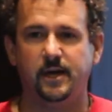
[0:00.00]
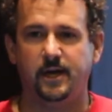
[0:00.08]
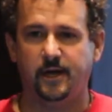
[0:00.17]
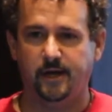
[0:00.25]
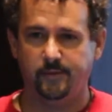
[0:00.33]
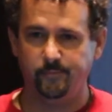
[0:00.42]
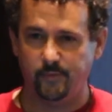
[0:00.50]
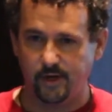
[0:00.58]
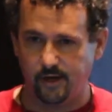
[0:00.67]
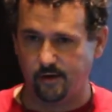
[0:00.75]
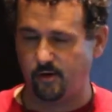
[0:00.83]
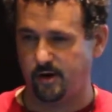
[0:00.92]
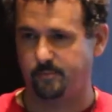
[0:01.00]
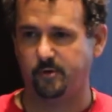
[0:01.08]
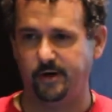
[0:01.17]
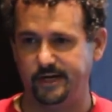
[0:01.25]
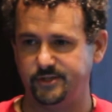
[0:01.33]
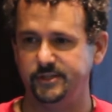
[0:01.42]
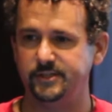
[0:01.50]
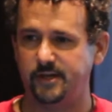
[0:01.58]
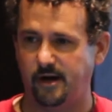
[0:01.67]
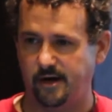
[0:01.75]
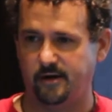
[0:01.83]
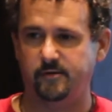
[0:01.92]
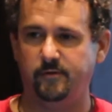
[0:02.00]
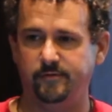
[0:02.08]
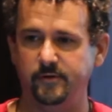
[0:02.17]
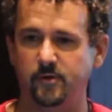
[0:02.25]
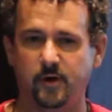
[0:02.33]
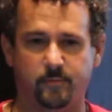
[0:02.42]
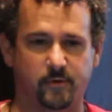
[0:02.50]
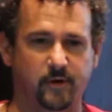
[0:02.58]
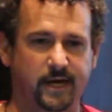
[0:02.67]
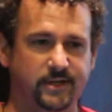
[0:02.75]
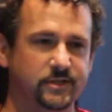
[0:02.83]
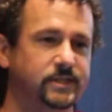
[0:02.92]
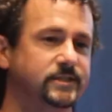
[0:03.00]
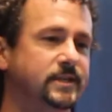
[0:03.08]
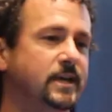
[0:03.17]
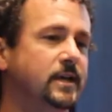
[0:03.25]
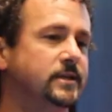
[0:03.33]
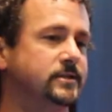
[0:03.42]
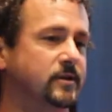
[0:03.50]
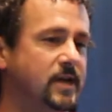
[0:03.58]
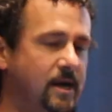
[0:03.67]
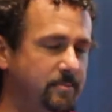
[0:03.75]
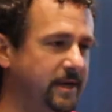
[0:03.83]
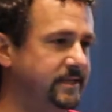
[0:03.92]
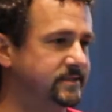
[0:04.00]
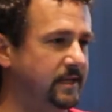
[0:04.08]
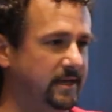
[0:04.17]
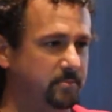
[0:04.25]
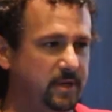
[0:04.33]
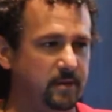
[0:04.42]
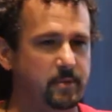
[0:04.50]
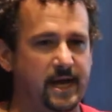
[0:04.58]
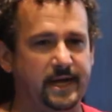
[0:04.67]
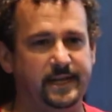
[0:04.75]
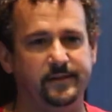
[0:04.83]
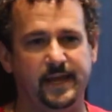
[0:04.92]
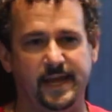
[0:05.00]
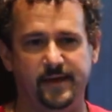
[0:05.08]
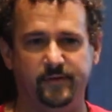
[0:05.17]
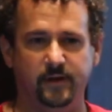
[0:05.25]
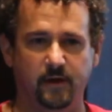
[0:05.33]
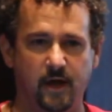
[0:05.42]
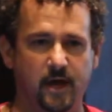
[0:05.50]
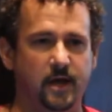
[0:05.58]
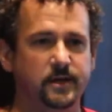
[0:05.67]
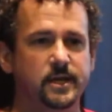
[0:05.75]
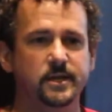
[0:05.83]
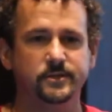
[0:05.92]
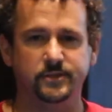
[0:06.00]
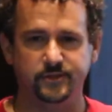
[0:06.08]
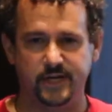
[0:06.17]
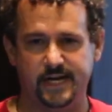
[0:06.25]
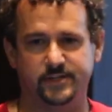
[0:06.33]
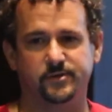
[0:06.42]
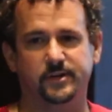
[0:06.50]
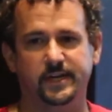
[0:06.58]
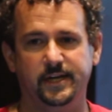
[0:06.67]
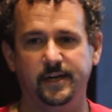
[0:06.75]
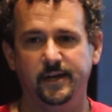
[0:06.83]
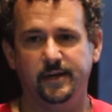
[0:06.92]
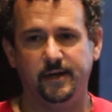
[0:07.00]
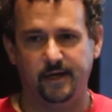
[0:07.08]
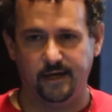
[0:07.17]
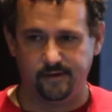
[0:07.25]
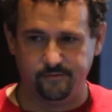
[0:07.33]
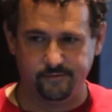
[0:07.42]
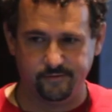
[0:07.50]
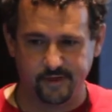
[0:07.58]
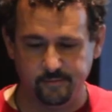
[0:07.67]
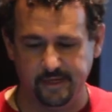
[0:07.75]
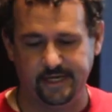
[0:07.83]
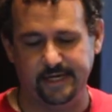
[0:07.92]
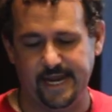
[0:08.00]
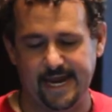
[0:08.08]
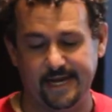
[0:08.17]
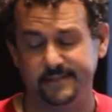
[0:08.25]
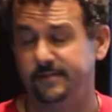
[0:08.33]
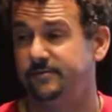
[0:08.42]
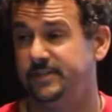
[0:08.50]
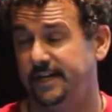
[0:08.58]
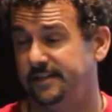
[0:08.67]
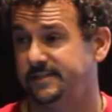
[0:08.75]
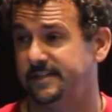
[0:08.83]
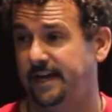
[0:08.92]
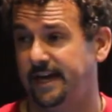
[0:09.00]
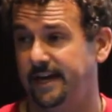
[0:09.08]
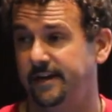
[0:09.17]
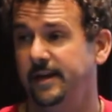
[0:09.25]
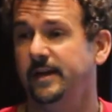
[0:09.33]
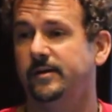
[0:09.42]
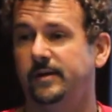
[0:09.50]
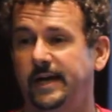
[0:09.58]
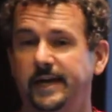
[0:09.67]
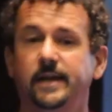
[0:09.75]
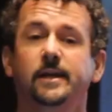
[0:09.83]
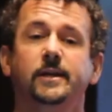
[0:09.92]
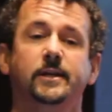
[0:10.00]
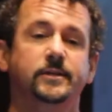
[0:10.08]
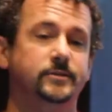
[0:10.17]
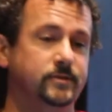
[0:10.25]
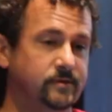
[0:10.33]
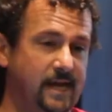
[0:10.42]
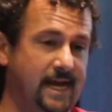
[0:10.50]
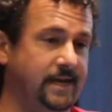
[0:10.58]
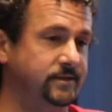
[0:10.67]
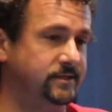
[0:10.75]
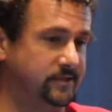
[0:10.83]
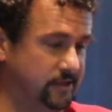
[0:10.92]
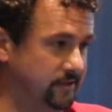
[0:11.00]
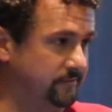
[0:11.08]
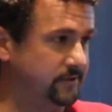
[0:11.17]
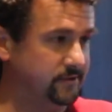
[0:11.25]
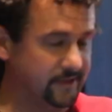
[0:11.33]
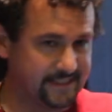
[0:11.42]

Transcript: a corporation's article of incorporations. So companies like Peabody that have a long trajectory of committing acts of genocide, right, do not deserve to